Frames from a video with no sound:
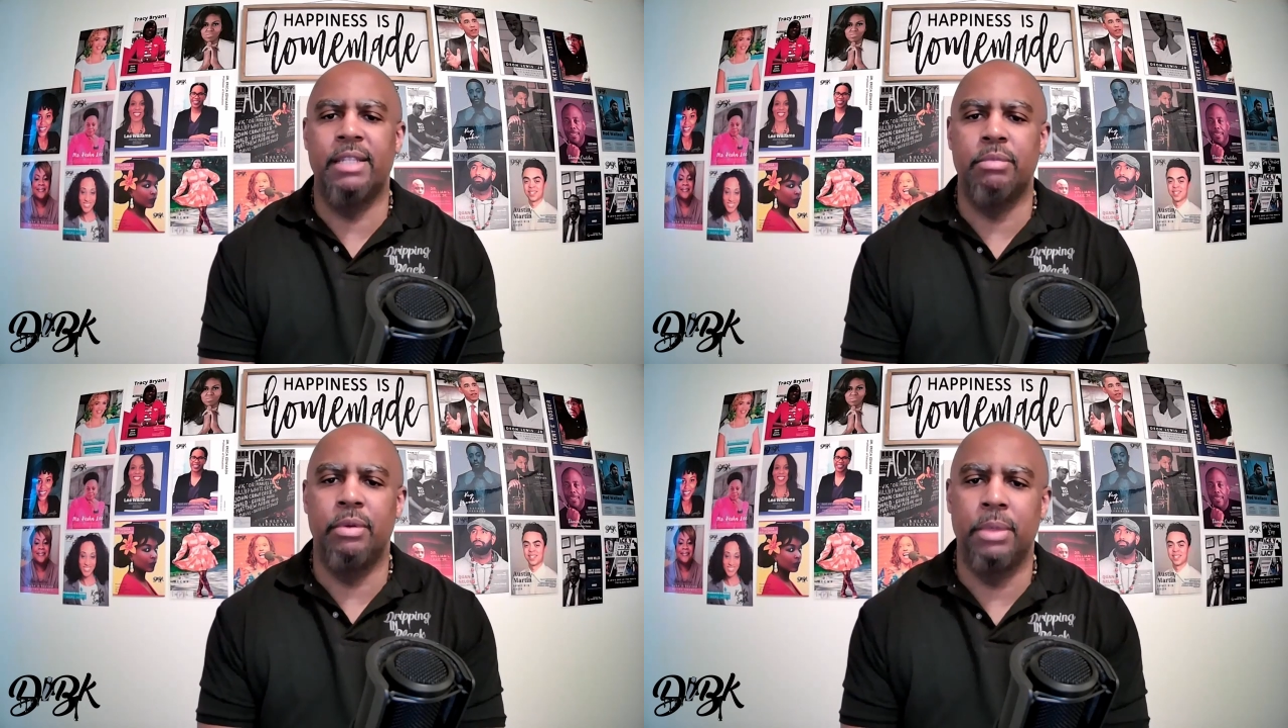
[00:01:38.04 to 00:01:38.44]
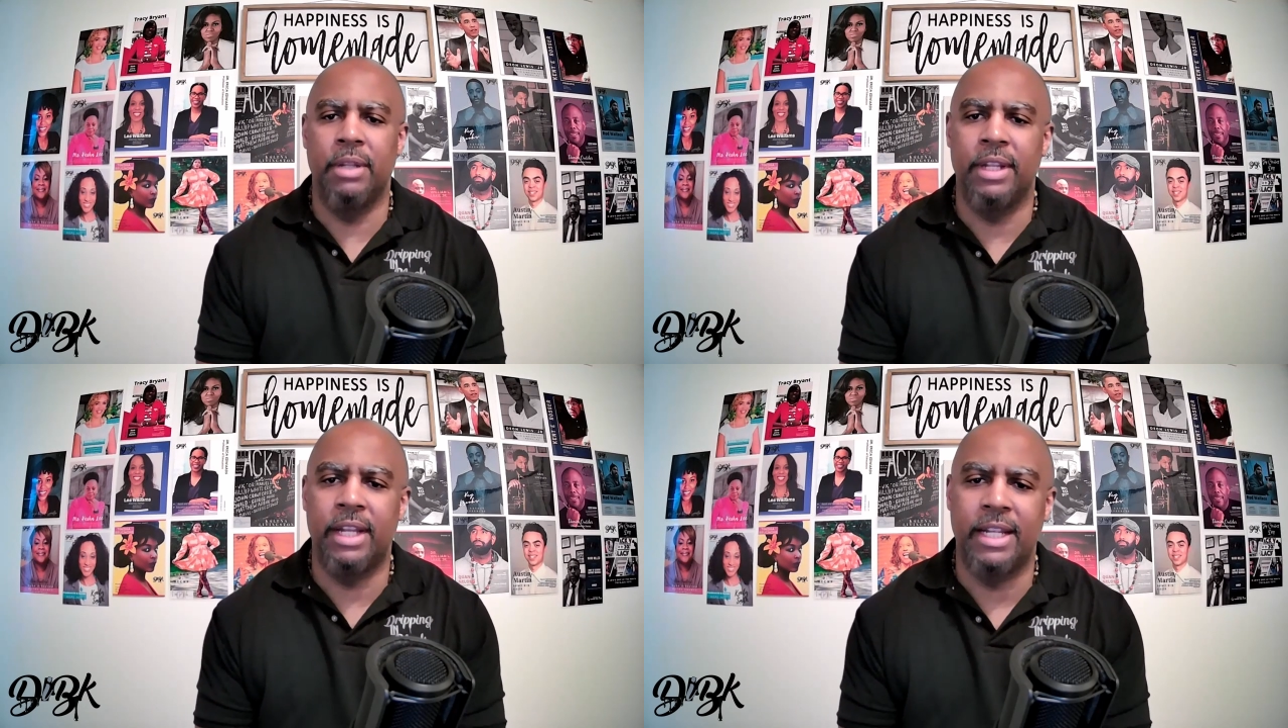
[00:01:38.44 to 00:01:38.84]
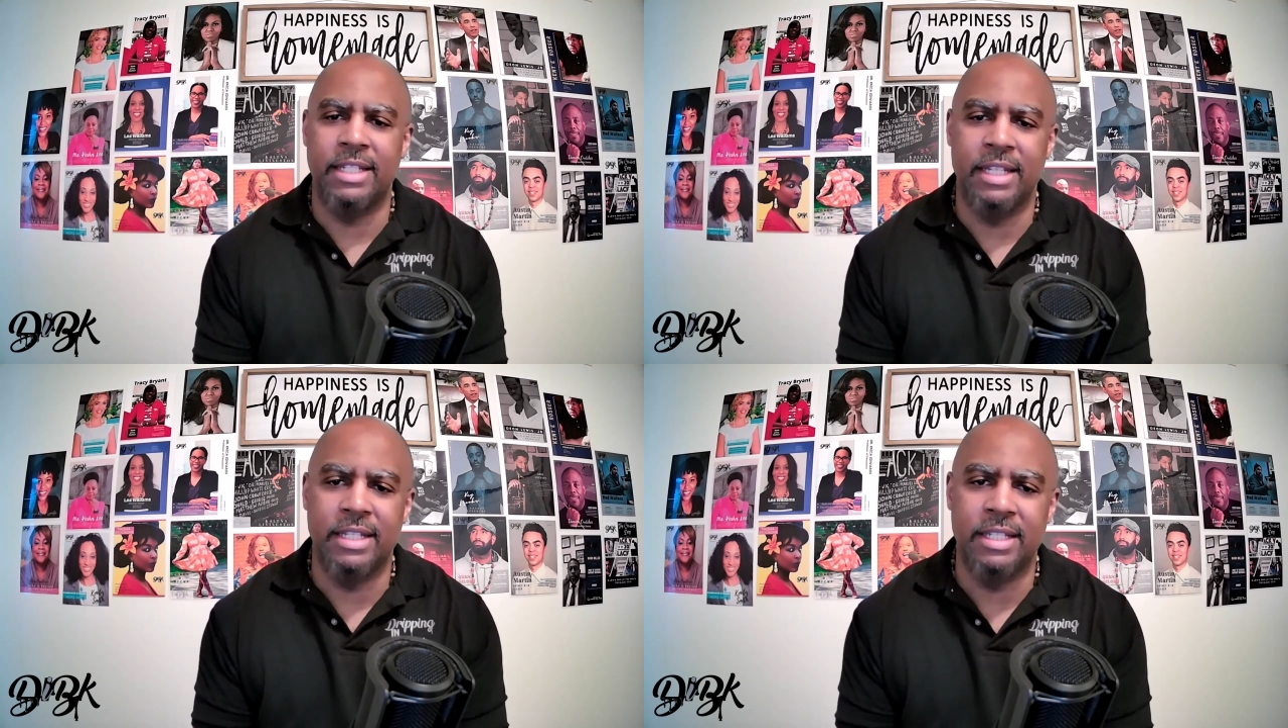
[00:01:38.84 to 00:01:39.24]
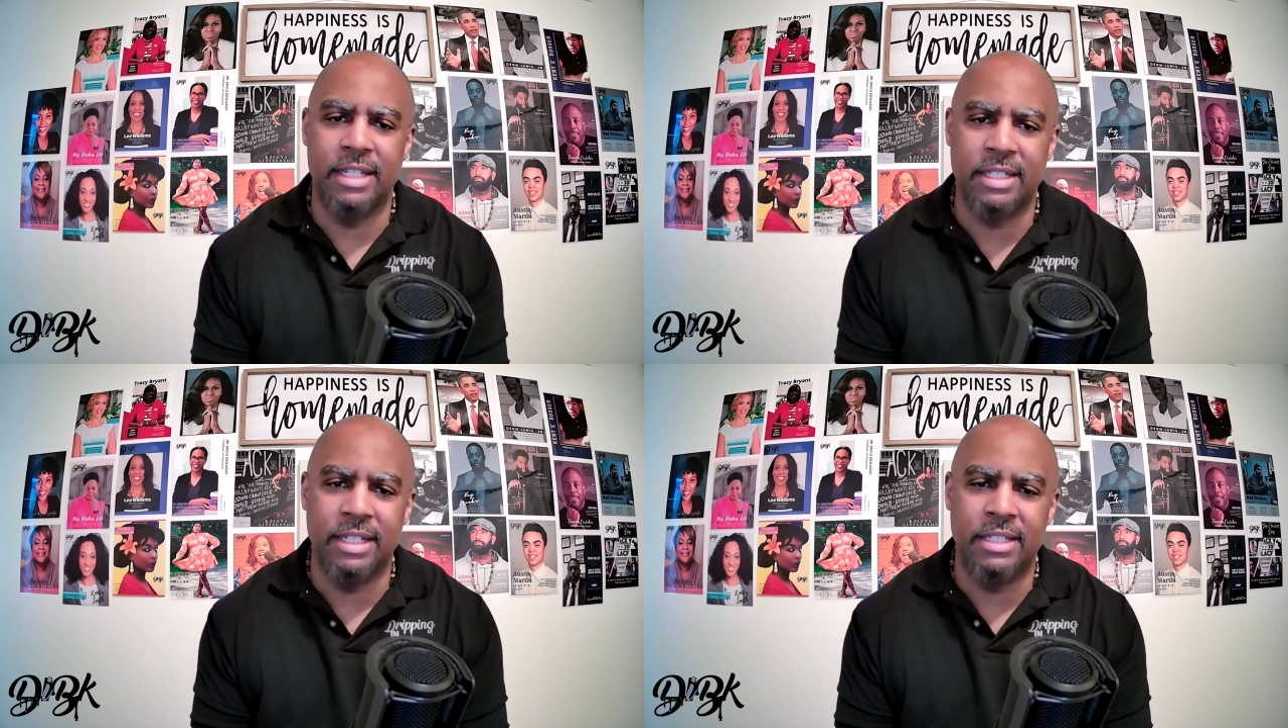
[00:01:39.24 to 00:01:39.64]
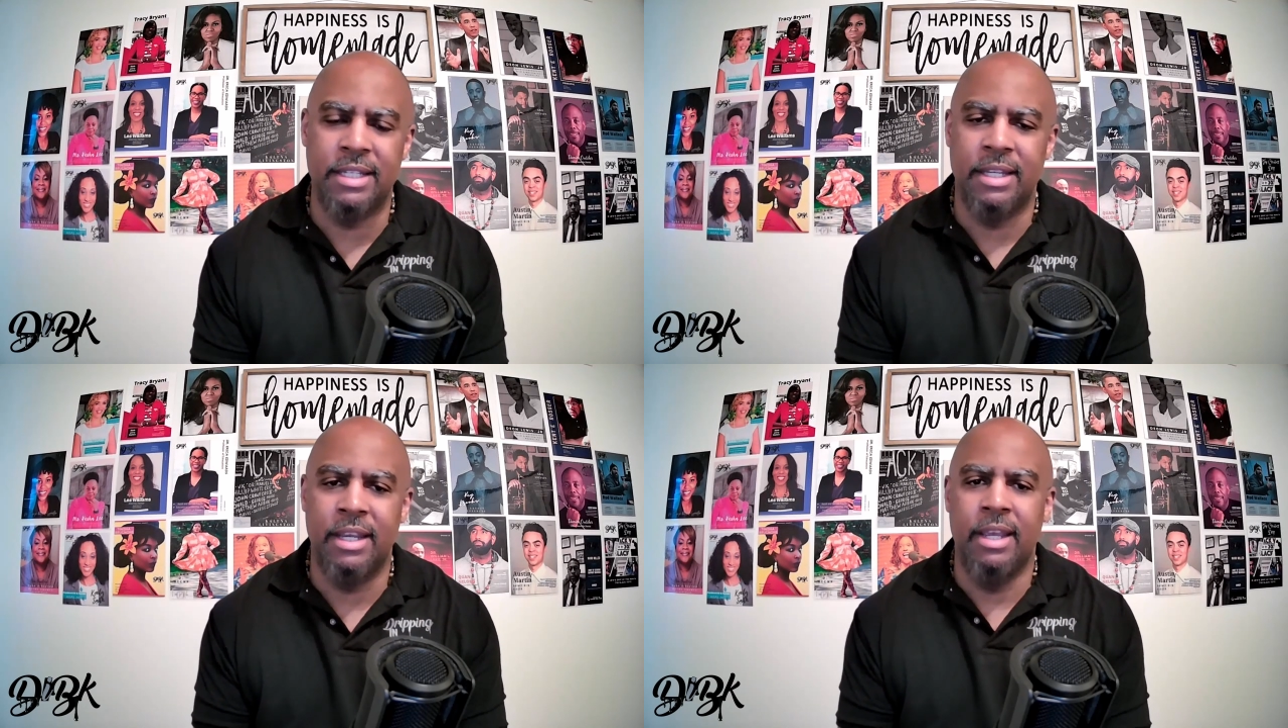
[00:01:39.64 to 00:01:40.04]
movement of the 1960s,
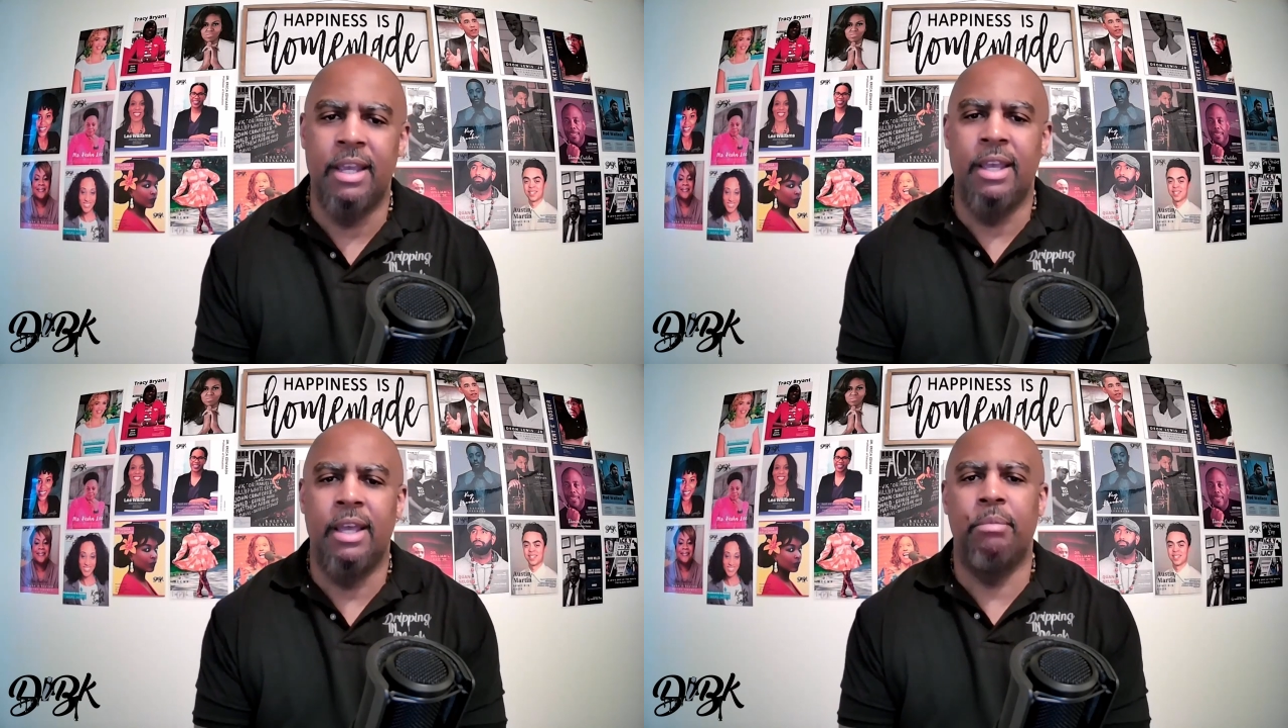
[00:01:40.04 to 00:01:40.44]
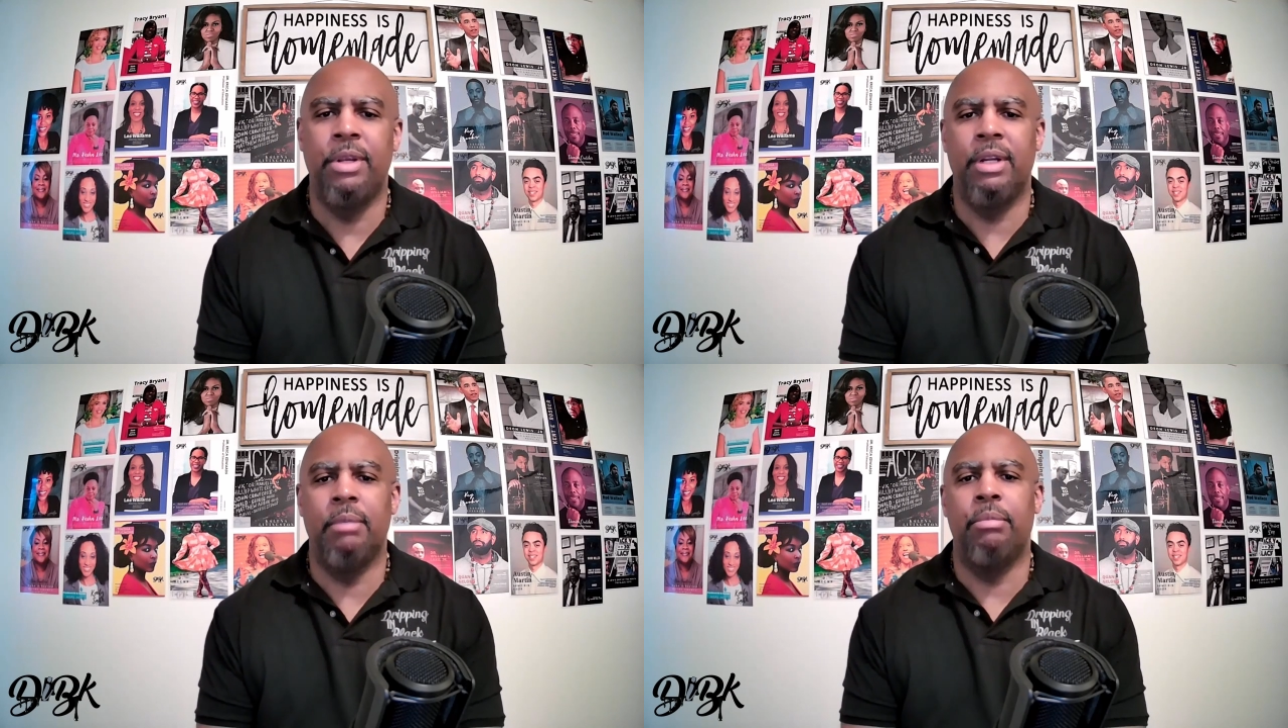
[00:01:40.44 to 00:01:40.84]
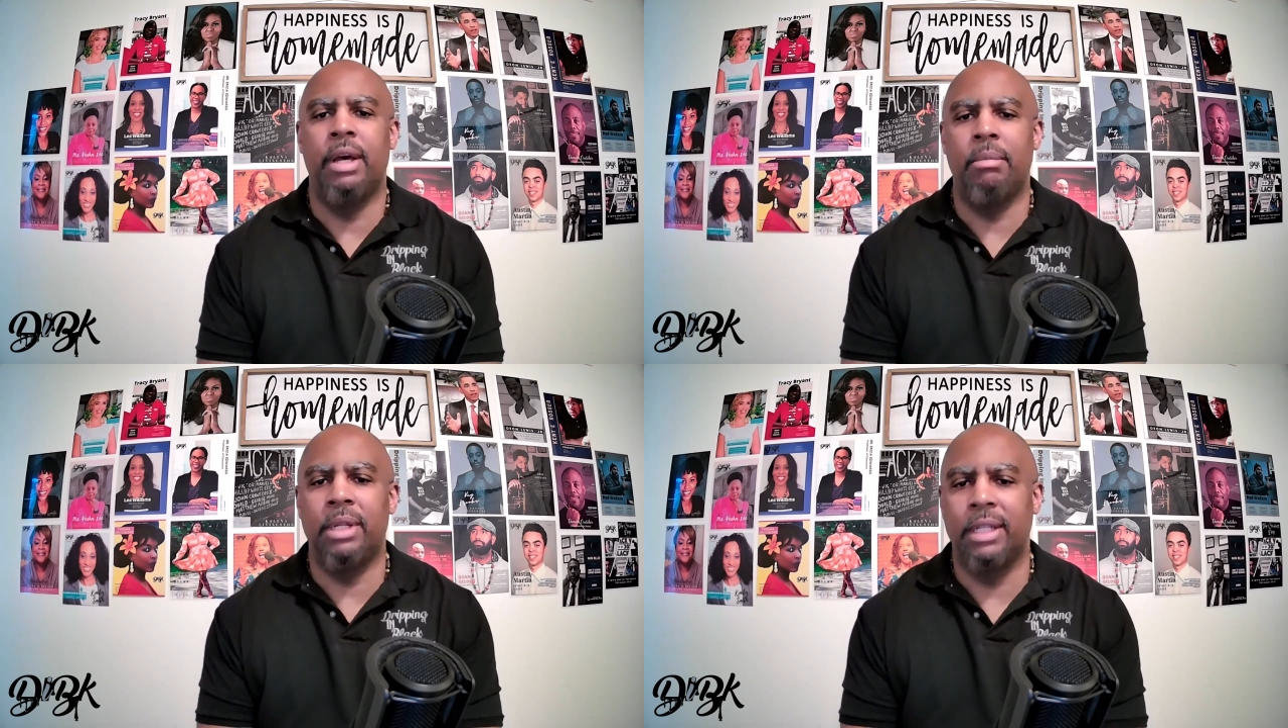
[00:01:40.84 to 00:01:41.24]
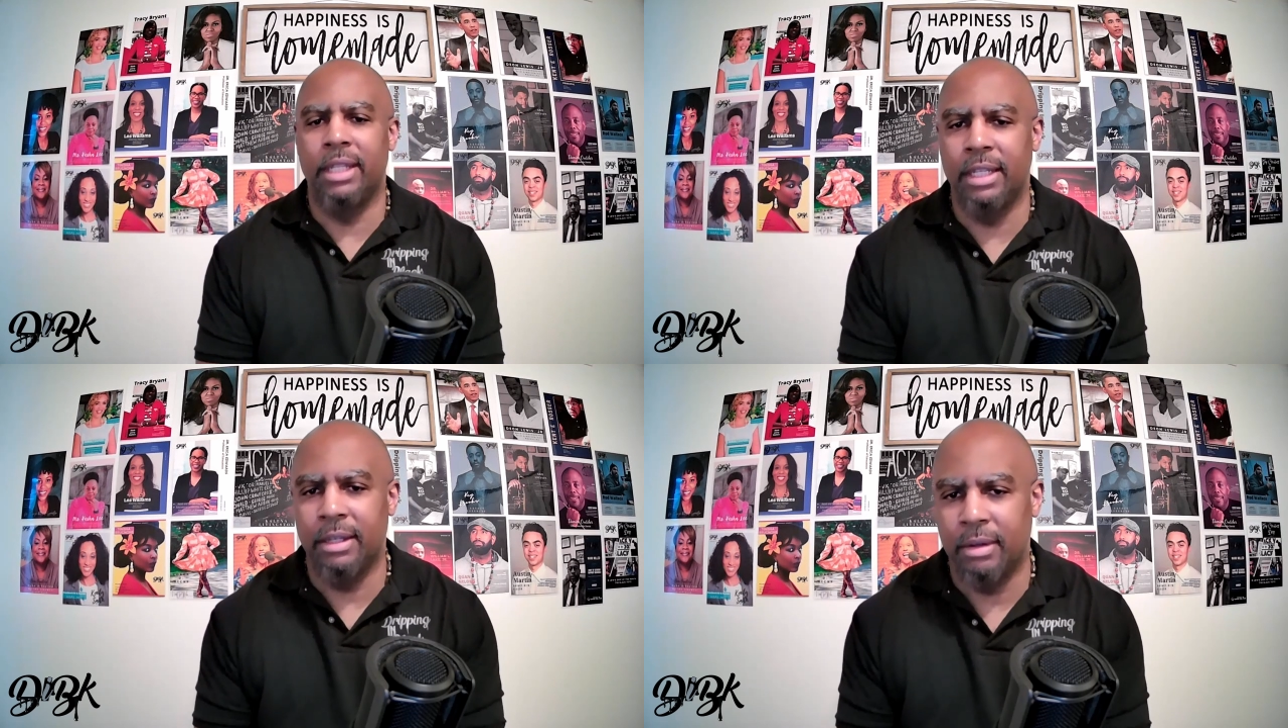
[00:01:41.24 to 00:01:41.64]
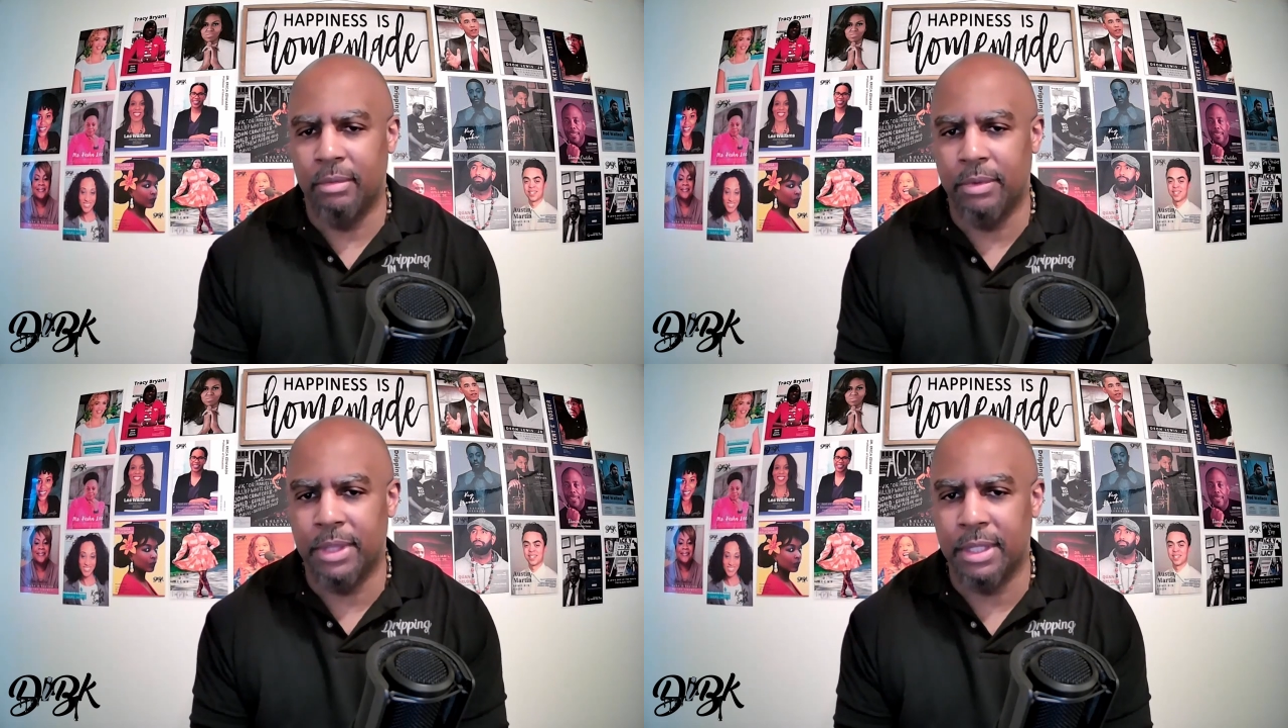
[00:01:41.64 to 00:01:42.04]
appearing publicly
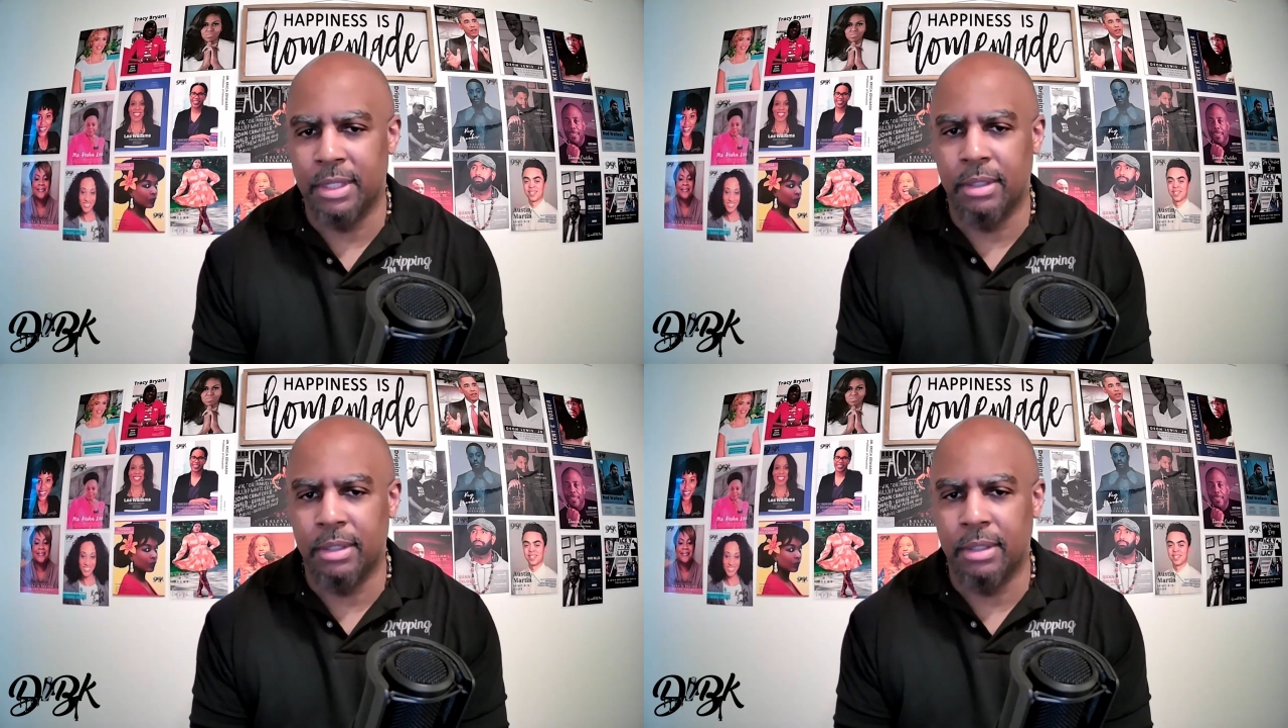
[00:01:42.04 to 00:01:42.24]
with